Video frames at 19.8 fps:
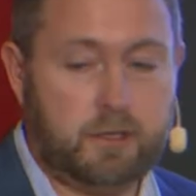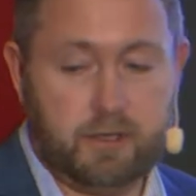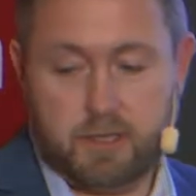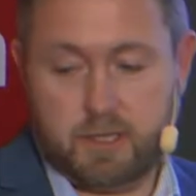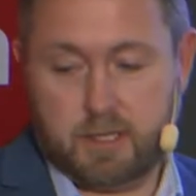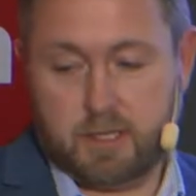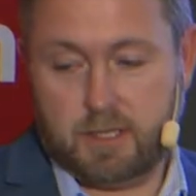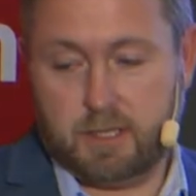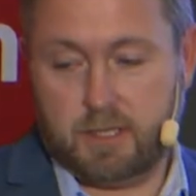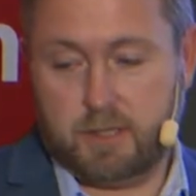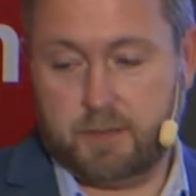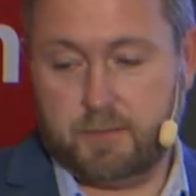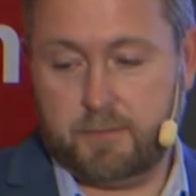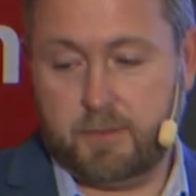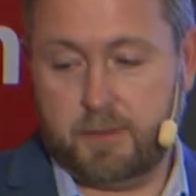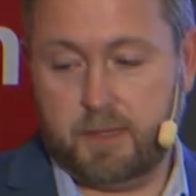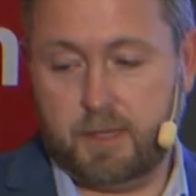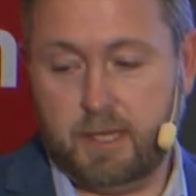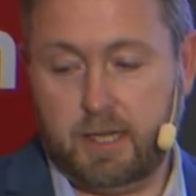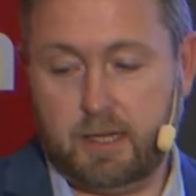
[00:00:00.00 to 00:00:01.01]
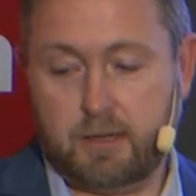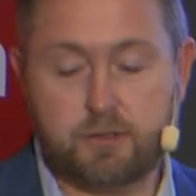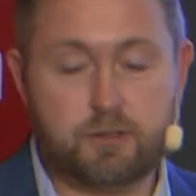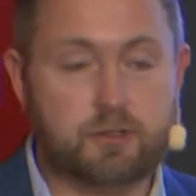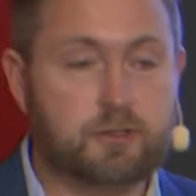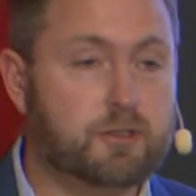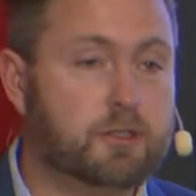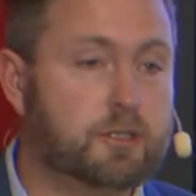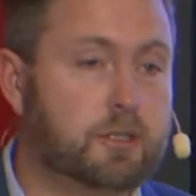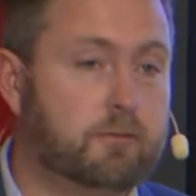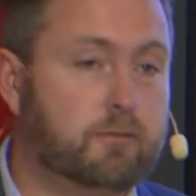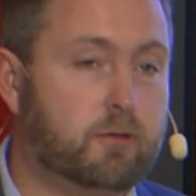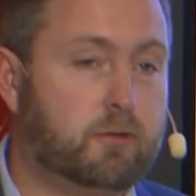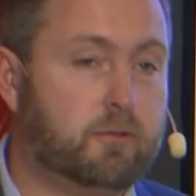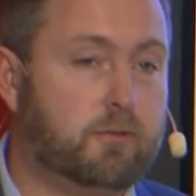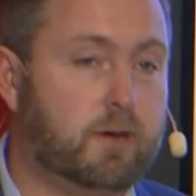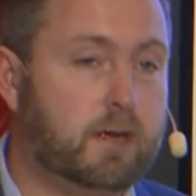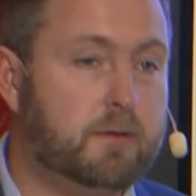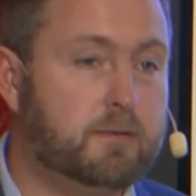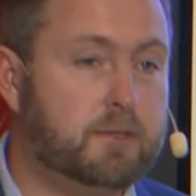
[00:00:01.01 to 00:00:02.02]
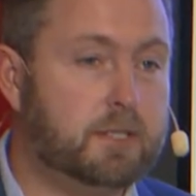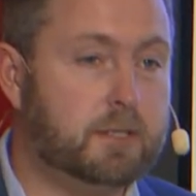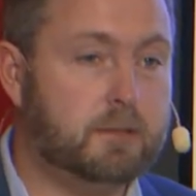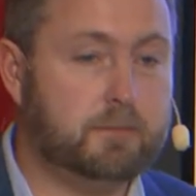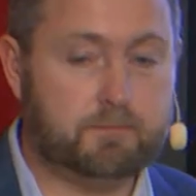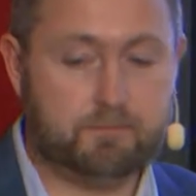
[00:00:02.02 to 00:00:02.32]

the ecosystem for 5G.